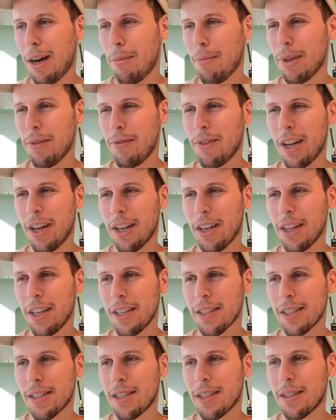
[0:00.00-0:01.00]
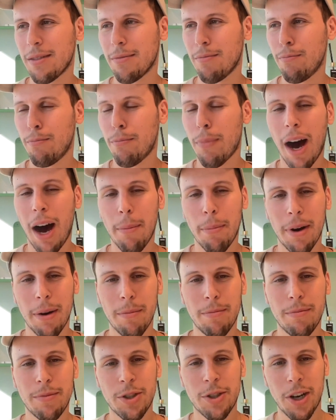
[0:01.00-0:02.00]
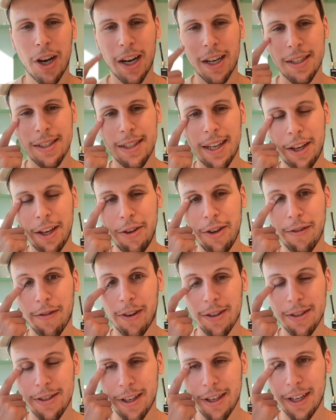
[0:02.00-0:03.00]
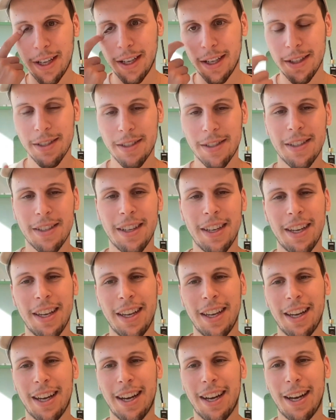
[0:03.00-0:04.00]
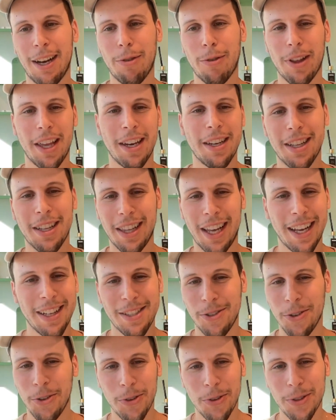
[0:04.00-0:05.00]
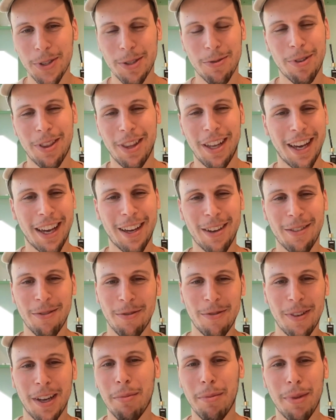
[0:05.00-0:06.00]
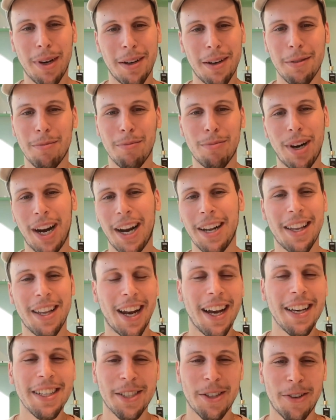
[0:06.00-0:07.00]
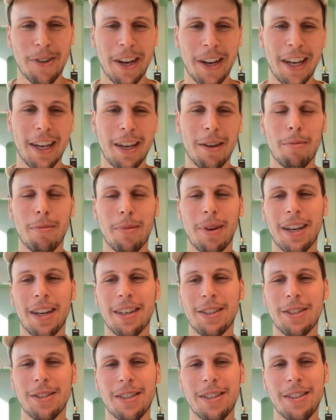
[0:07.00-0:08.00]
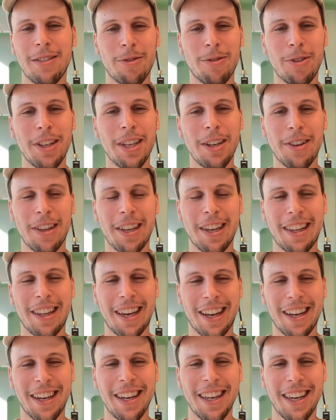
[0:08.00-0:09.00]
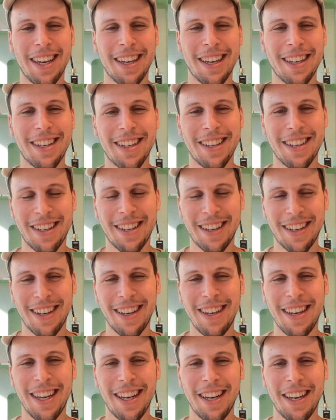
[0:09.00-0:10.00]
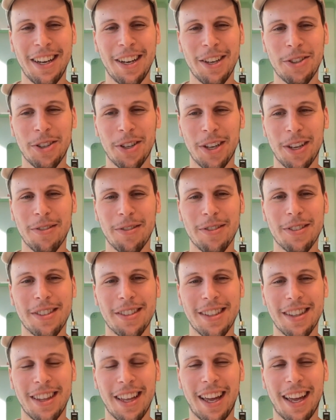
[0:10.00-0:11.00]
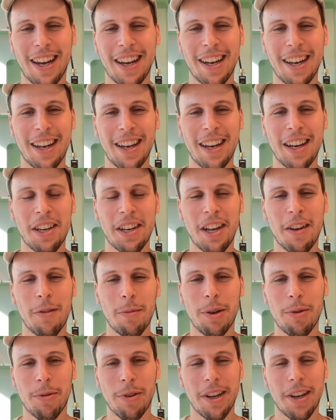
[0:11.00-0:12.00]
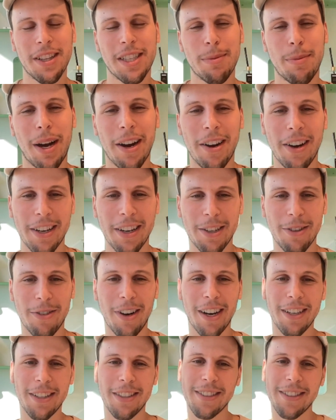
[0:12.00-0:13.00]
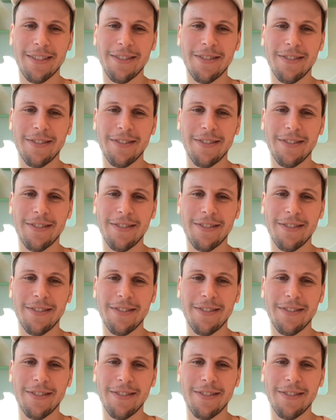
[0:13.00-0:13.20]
they've done these pop-up trucks at universities where they delight students with like Figma branded ice cream, and just really, really like neat initiatives that have been really inspiring to watch.